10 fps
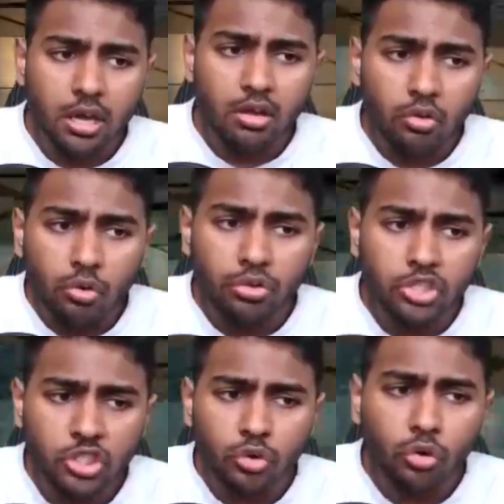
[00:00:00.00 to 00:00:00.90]

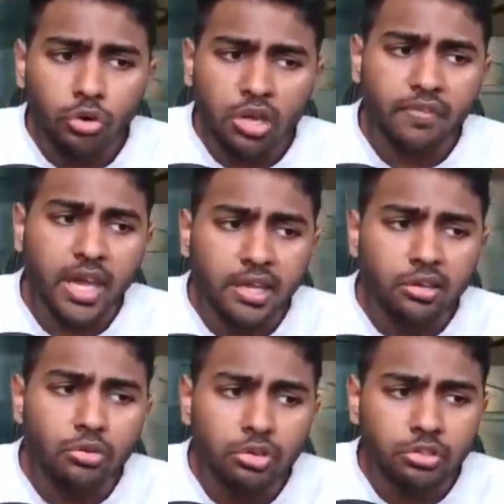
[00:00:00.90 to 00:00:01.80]
launch, or you have any
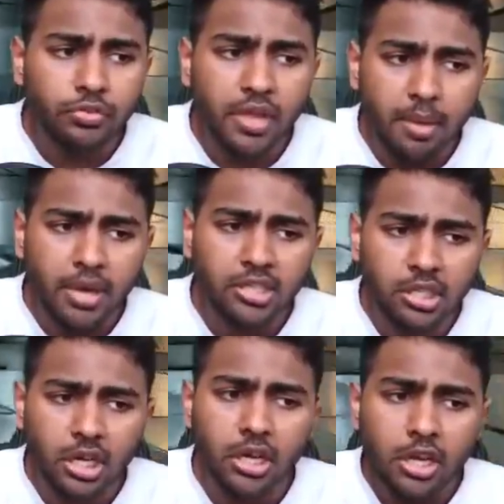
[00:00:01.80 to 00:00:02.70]
launch for that
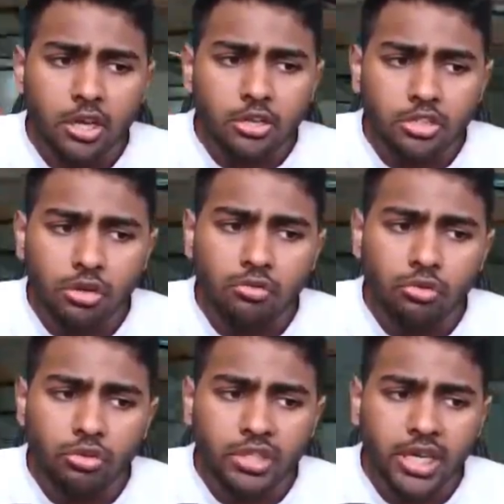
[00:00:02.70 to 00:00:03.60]
matter, so
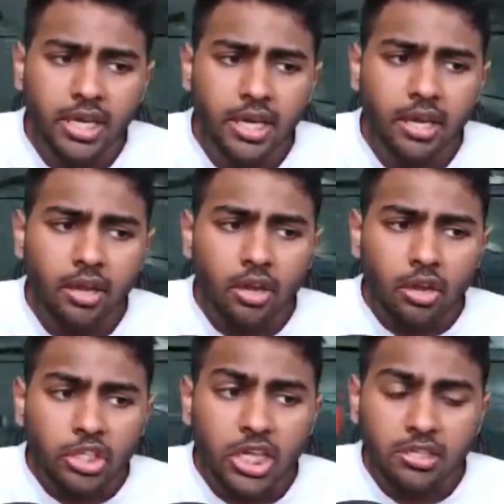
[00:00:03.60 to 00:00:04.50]
launch here,
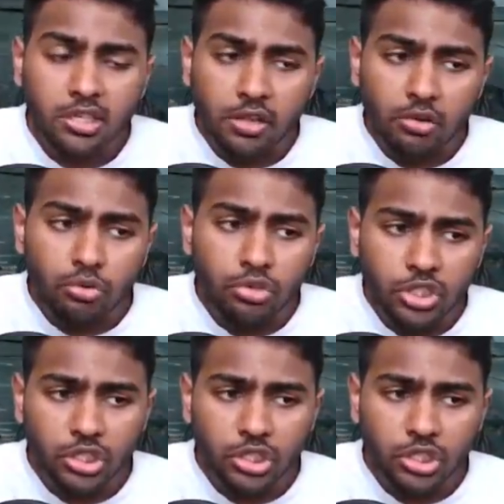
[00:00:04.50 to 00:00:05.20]
she has another launch